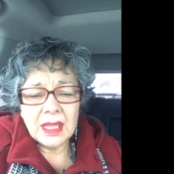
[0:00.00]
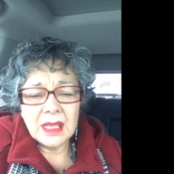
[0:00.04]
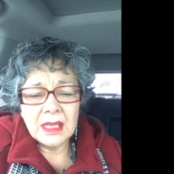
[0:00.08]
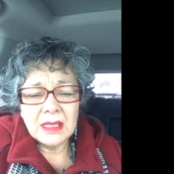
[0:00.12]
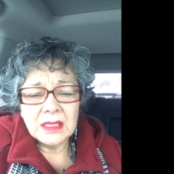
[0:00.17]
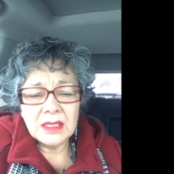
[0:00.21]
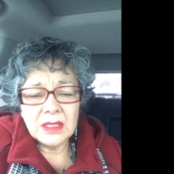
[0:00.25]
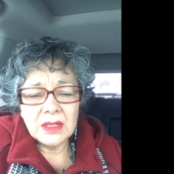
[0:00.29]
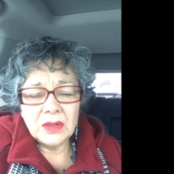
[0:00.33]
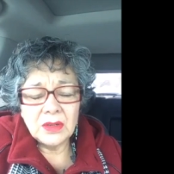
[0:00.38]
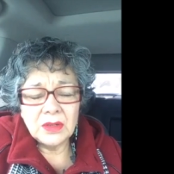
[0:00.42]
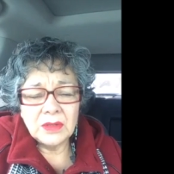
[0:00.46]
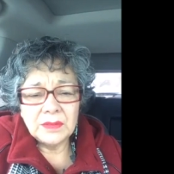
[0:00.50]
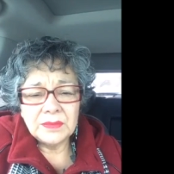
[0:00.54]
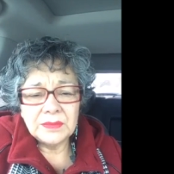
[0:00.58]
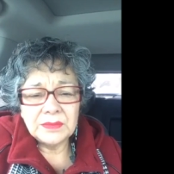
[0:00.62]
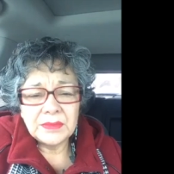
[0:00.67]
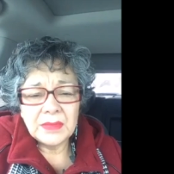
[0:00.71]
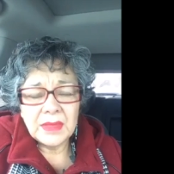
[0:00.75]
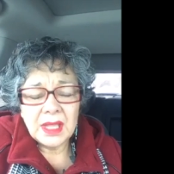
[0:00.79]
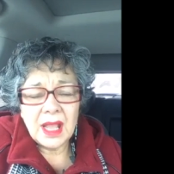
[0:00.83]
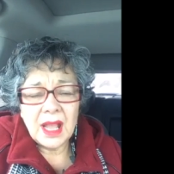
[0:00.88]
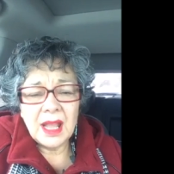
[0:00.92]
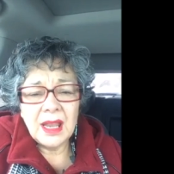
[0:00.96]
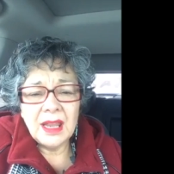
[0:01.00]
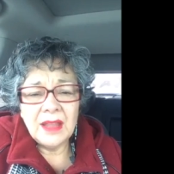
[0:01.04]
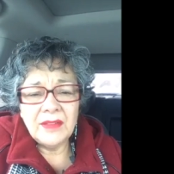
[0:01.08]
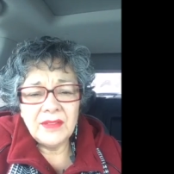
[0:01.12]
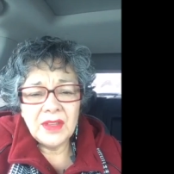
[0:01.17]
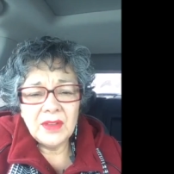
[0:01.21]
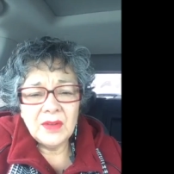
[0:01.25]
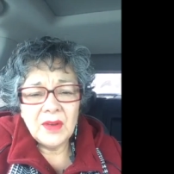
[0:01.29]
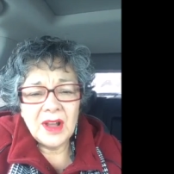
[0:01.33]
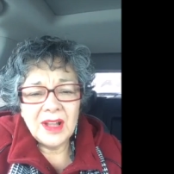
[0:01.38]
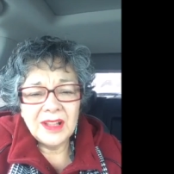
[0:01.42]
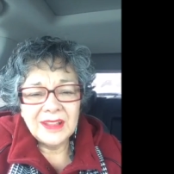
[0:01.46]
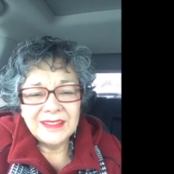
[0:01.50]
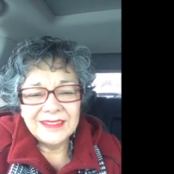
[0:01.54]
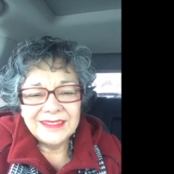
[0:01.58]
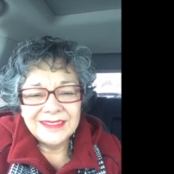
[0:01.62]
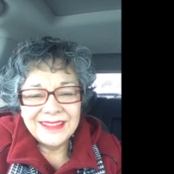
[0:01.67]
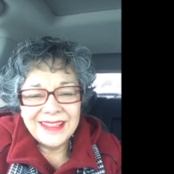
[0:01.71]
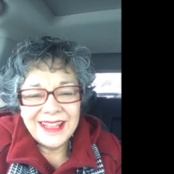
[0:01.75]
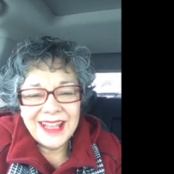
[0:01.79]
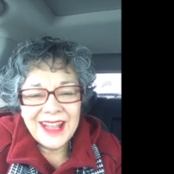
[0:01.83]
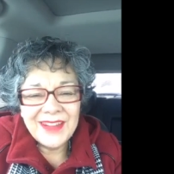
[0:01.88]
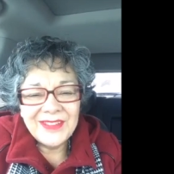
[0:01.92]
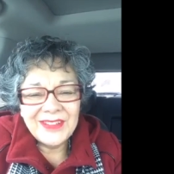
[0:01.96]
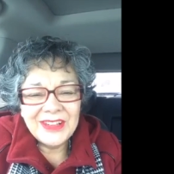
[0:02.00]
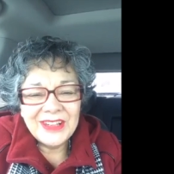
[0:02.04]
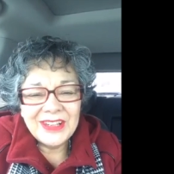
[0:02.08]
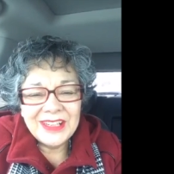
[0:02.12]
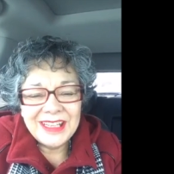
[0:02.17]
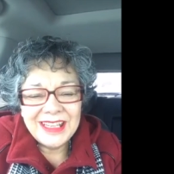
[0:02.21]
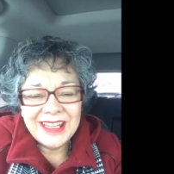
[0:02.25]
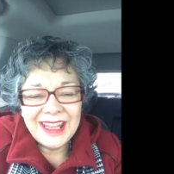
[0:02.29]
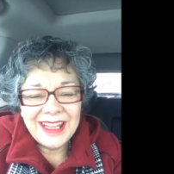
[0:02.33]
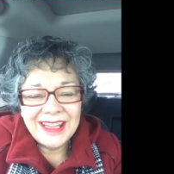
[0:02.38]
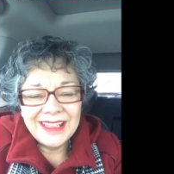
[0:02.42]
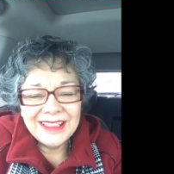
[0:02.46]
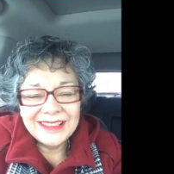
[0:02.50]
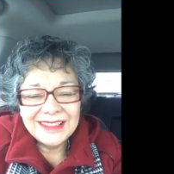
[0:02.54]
So I love you all. Have a good day.